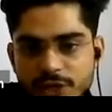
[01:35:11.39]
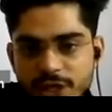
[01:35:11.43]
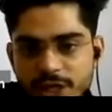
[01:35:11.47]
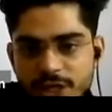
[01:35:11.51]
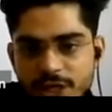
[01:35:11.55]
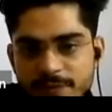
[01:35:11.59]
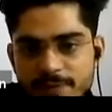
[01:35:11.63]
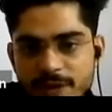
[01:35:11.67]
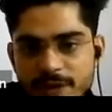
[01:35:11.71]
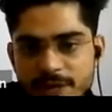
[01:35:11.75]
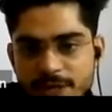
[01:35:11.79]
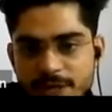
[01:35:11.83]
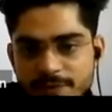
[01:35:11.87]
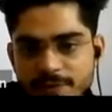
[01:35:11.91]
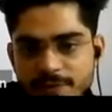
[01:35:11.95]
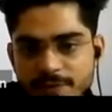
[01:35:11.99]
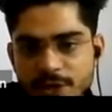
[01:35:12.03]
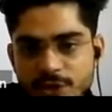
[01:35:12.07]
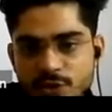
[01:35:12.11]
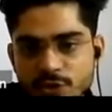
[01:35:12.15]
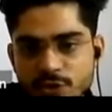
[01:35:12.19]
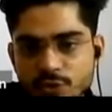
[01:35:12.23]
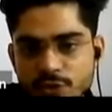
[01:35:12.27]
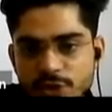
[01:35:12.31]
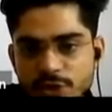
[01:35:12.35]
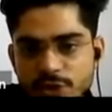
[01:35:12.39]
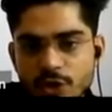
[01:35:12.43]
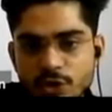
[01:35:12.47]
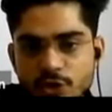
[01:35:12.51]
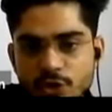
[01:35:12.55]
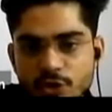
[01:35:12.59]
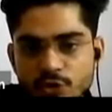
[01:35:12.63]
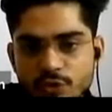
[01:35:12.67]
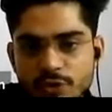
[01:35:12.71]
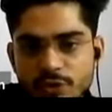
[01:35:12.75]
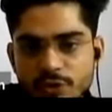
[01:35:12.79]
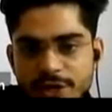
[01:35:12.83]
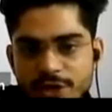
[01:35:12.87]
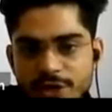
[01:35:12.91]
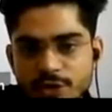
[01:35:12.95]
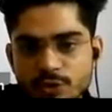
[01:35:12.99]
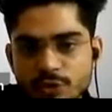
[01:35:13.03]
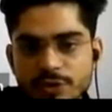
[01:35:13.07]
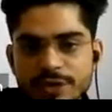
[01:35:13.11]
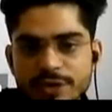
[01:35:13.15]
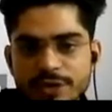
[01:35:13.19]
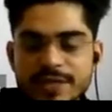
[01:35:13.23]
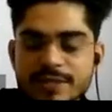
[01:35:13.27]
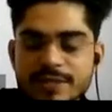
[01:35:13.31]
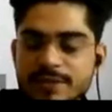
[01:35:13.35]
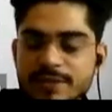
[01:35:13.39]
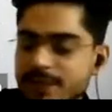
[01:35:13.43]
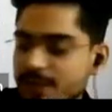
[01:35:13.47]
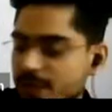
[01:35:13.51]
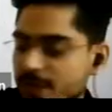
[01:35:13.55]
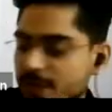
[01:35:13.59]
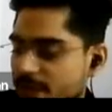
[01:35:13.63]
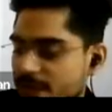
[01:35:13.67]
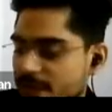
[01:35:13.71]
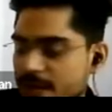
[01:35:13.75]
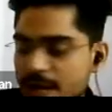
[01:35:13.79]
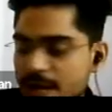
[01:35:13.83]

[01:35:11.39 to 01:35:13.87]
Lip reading: 3 divided by 2. Now 2 and 2 cancel.